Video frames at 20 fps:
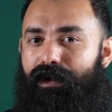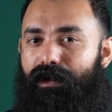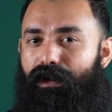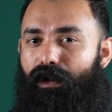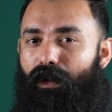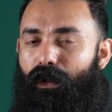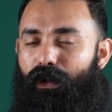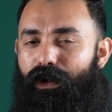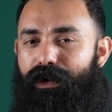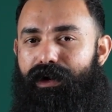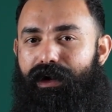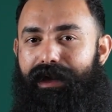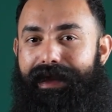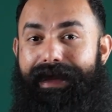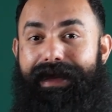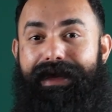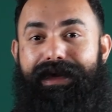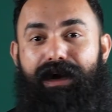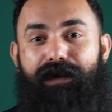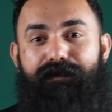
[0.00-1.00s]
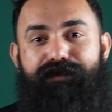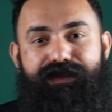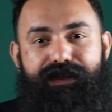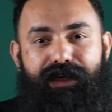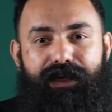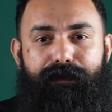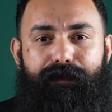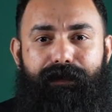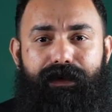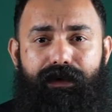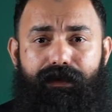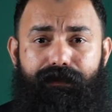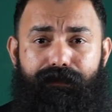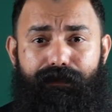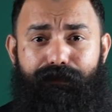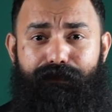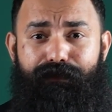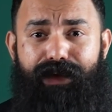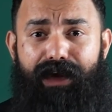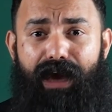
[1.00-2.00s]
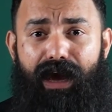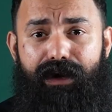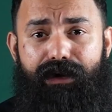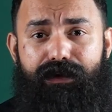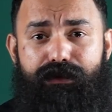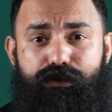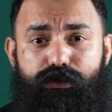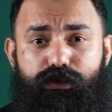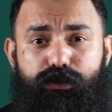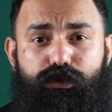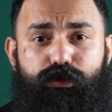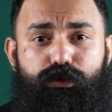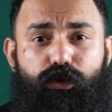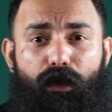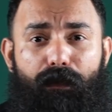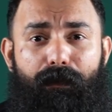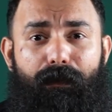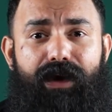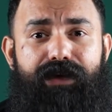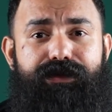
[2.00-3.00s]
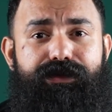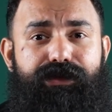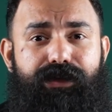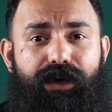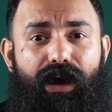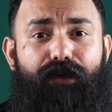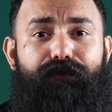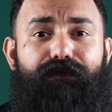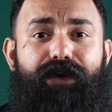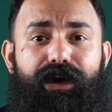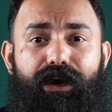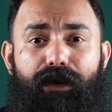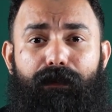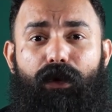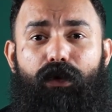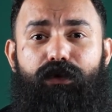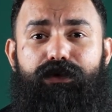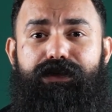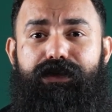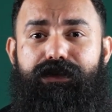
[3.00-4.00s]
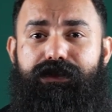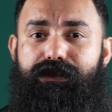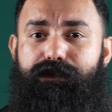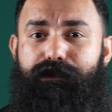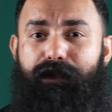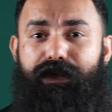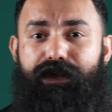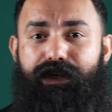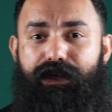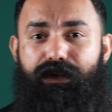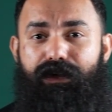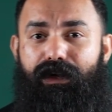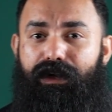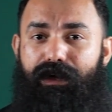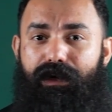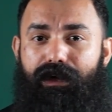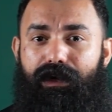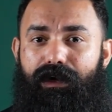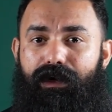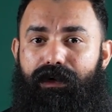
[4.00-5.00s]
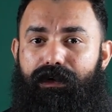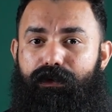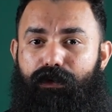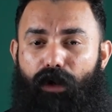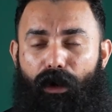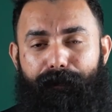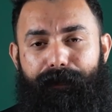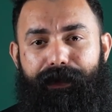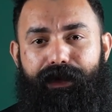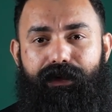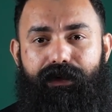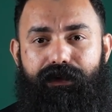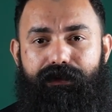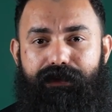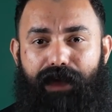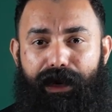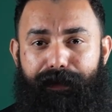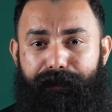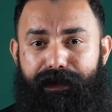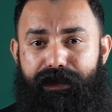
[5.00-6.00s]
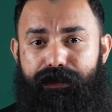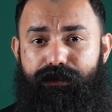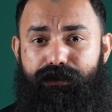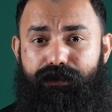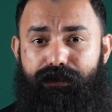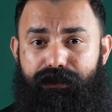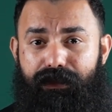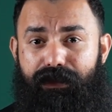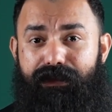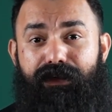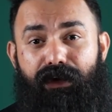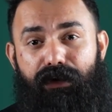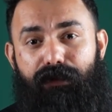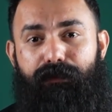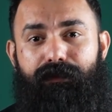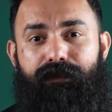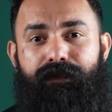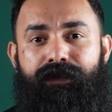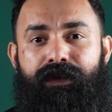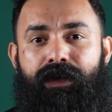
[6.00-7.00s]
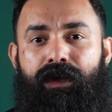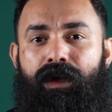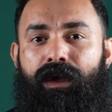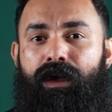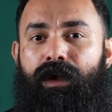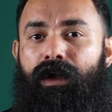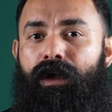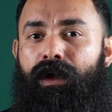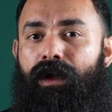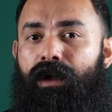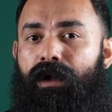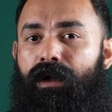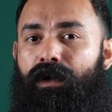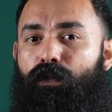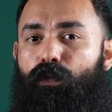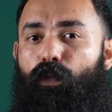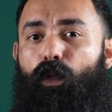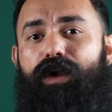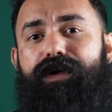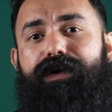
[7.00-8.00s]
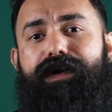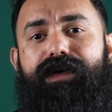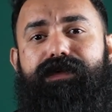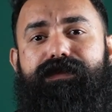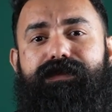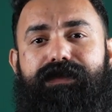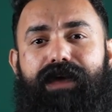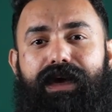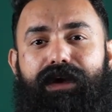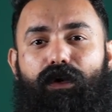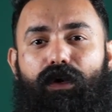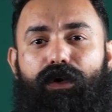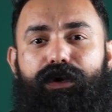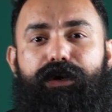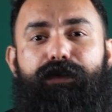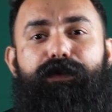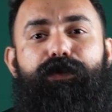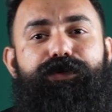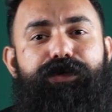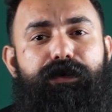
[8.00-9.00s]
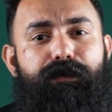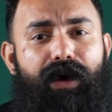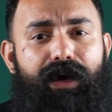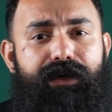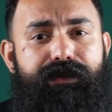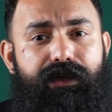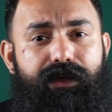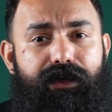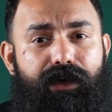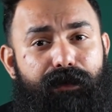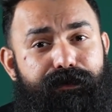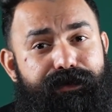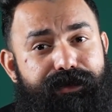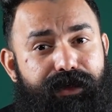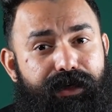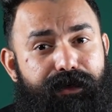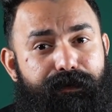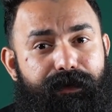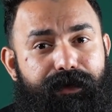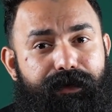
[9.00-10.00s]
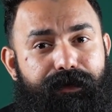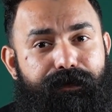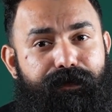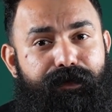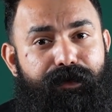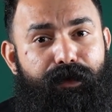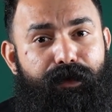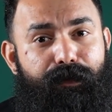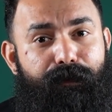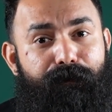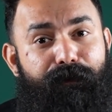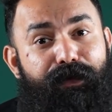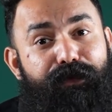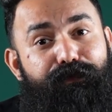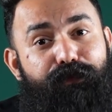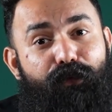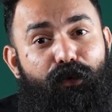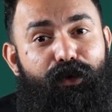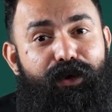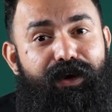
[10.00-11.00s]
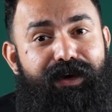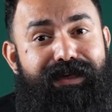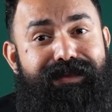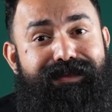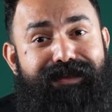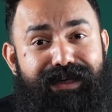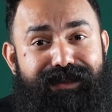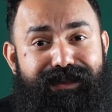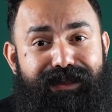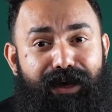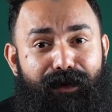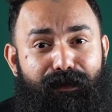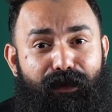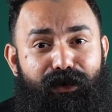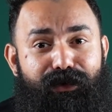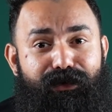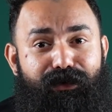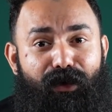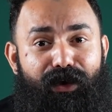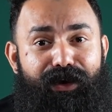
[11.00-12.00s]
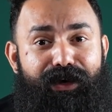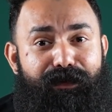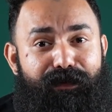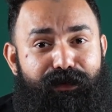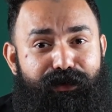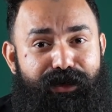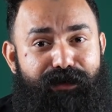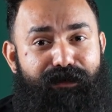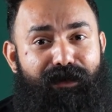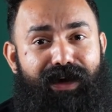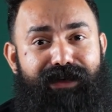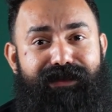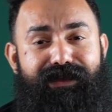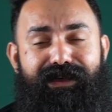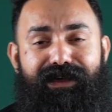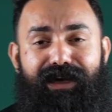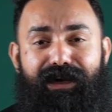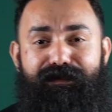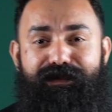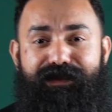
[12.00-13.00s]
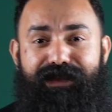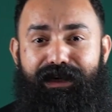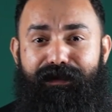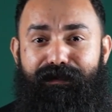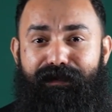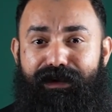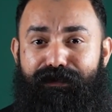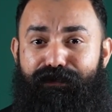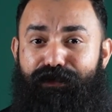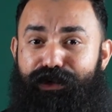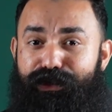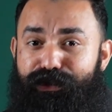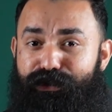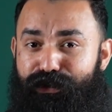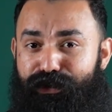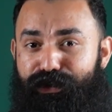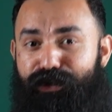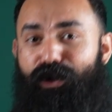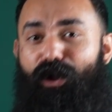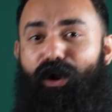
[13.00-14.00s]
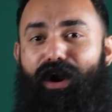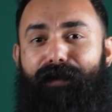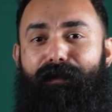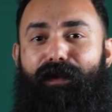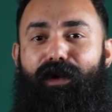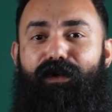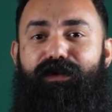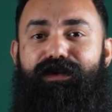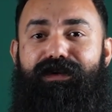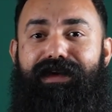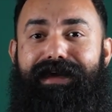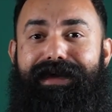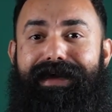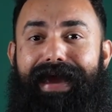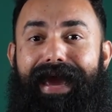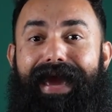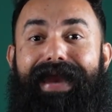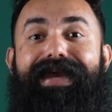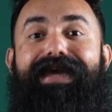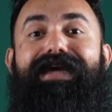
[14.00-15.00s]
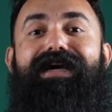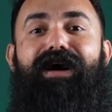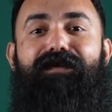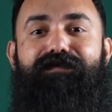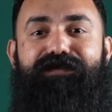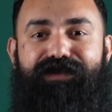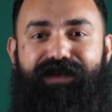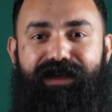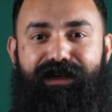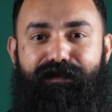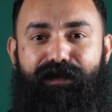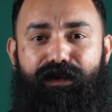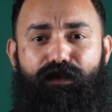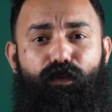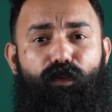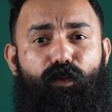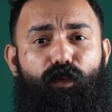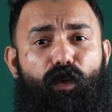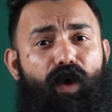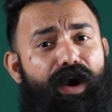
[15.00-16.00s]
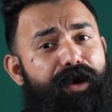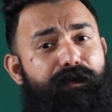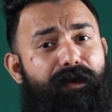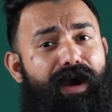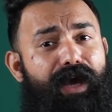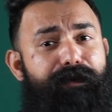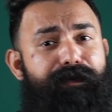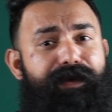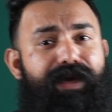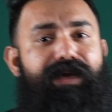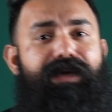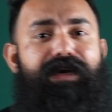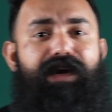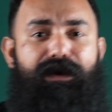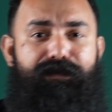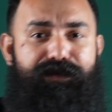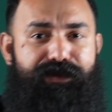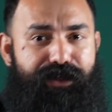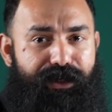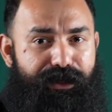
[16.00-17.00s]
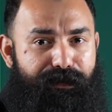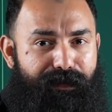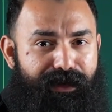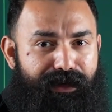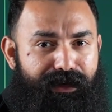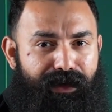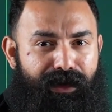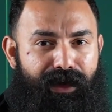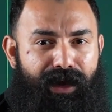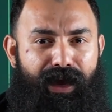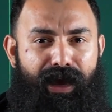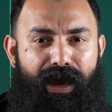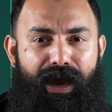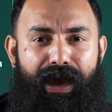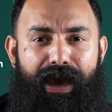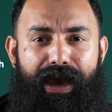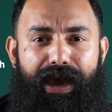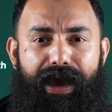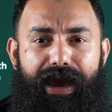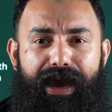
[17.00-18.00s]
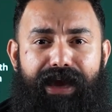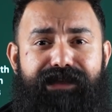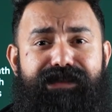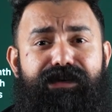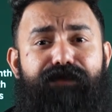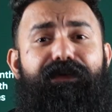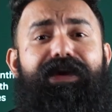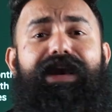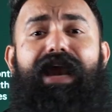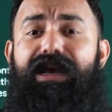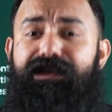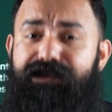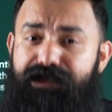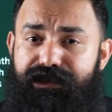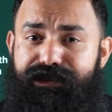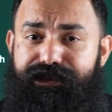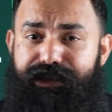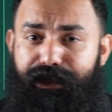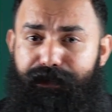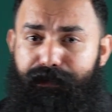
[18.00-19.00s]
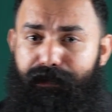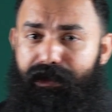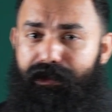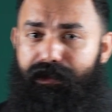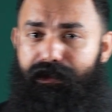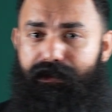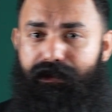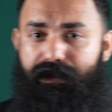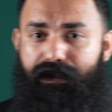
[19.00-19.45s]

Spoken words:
or income statement, we are so much aware about this particular topic. That means the term. What is a contribution margin income statement? Before discussing about contribution margin income statement, we should know about an income statement. What might be an income statement? It's a financial statement.